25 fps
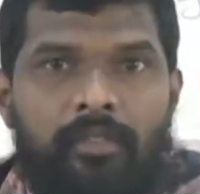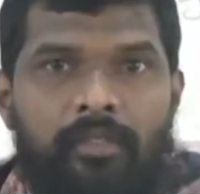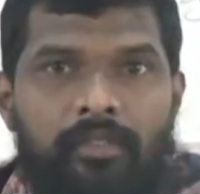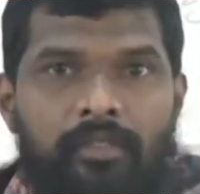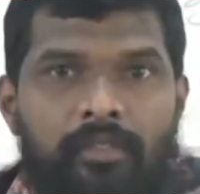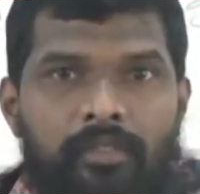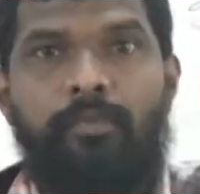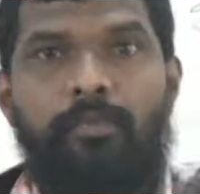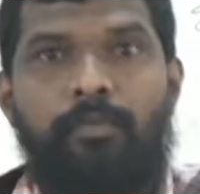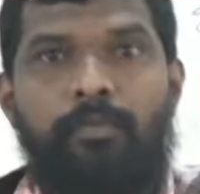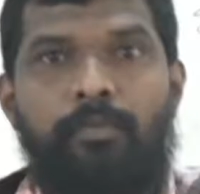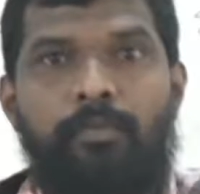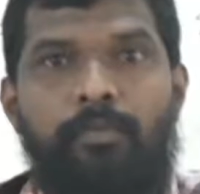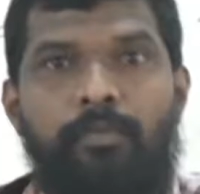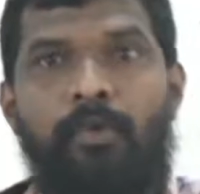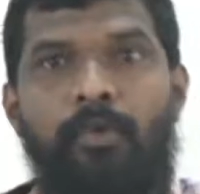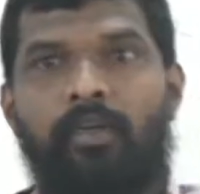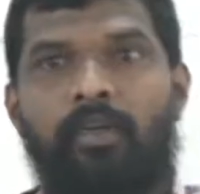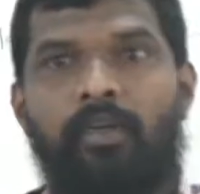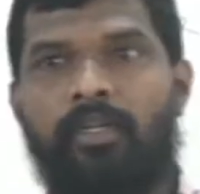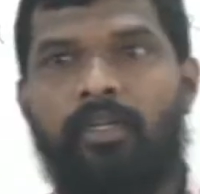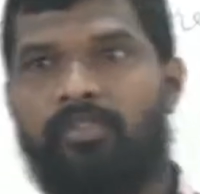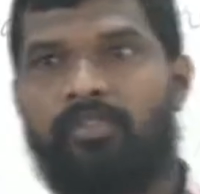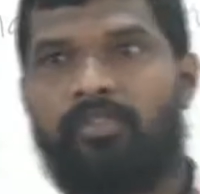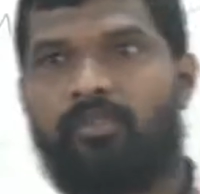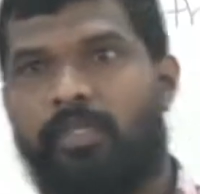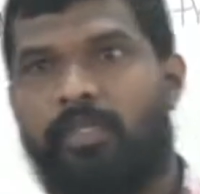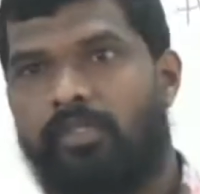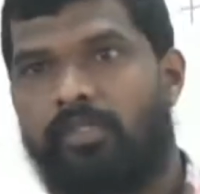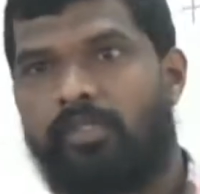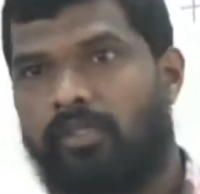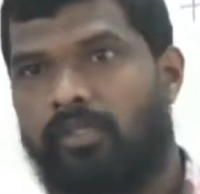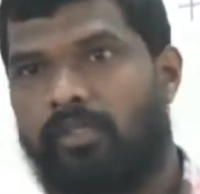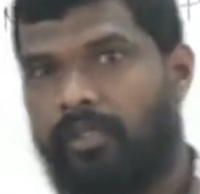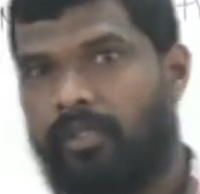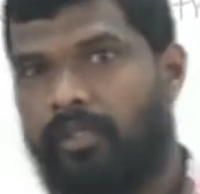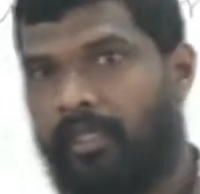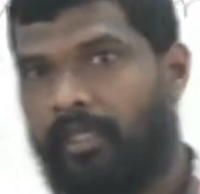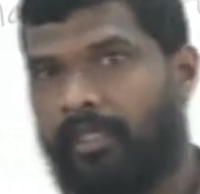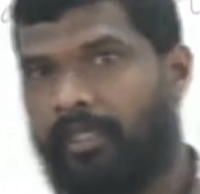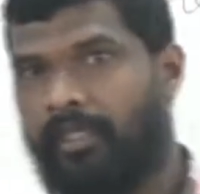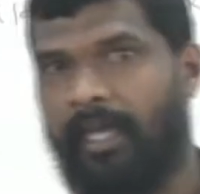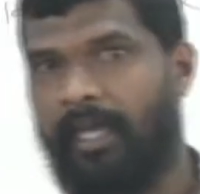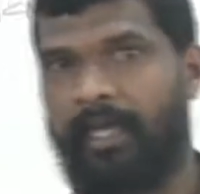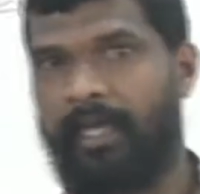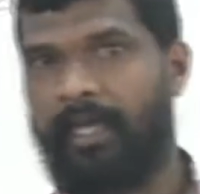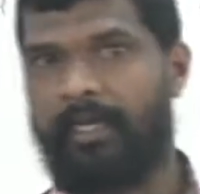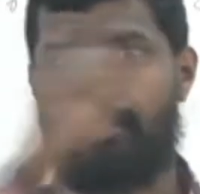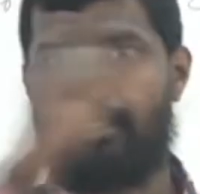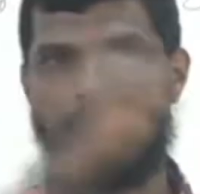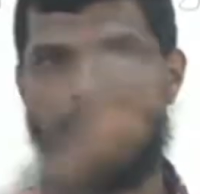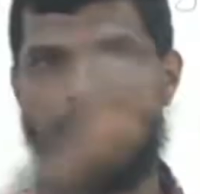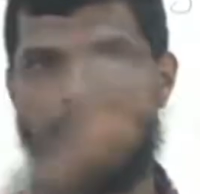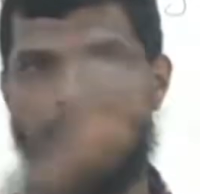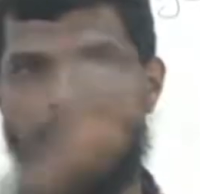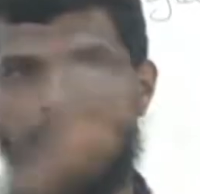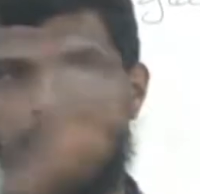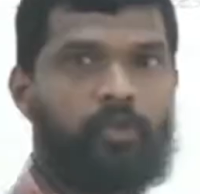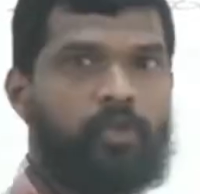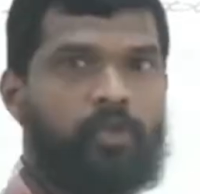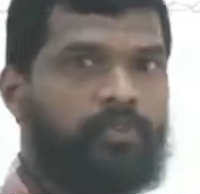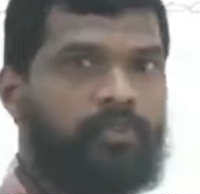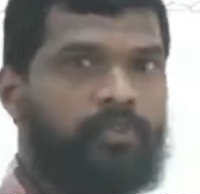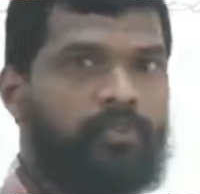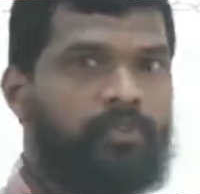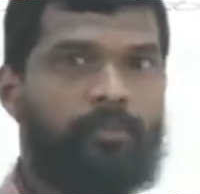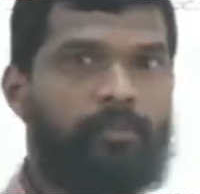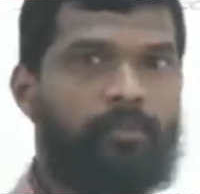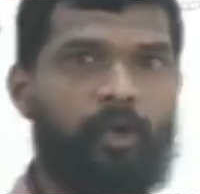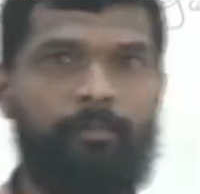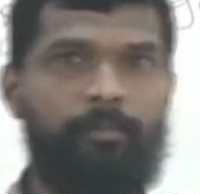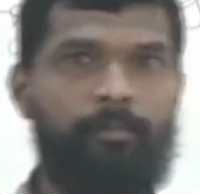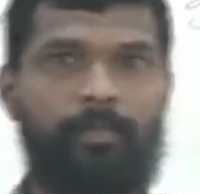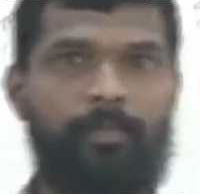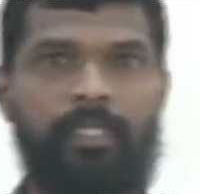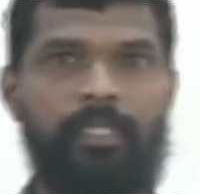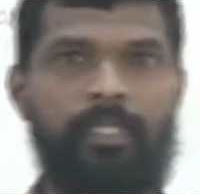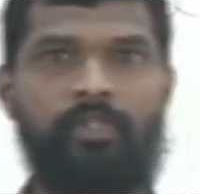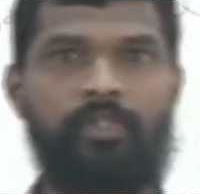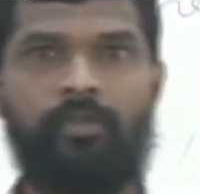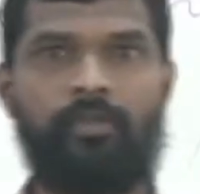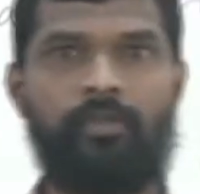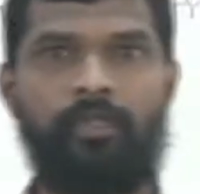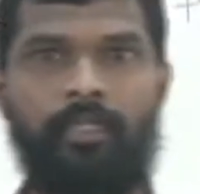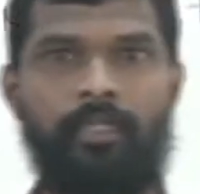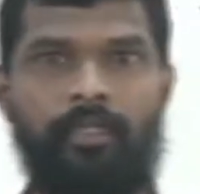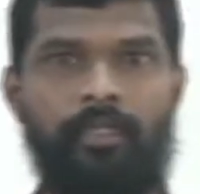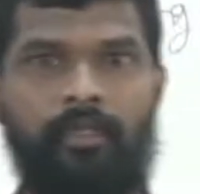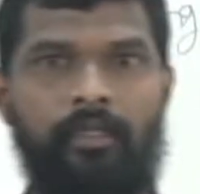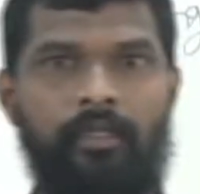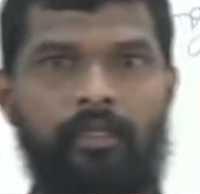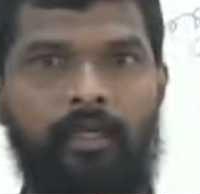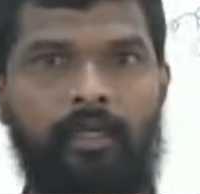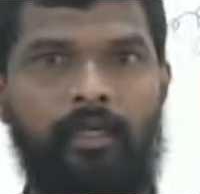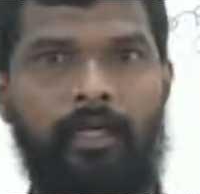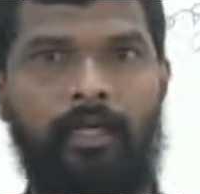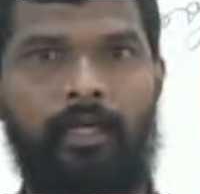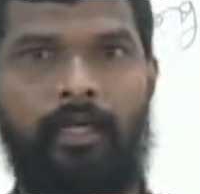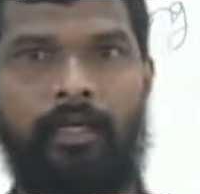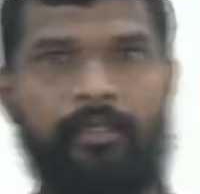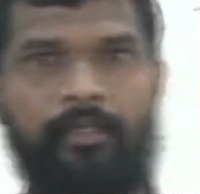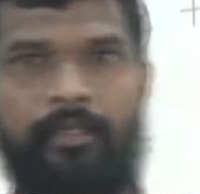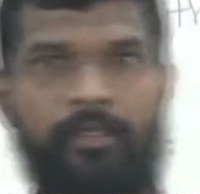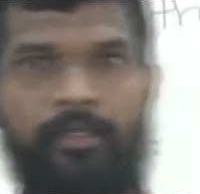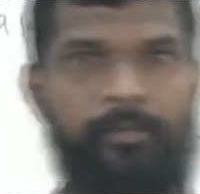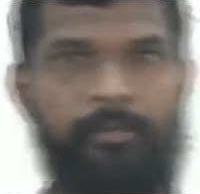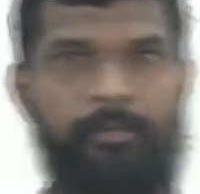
Transporters means carrying goods from one place to another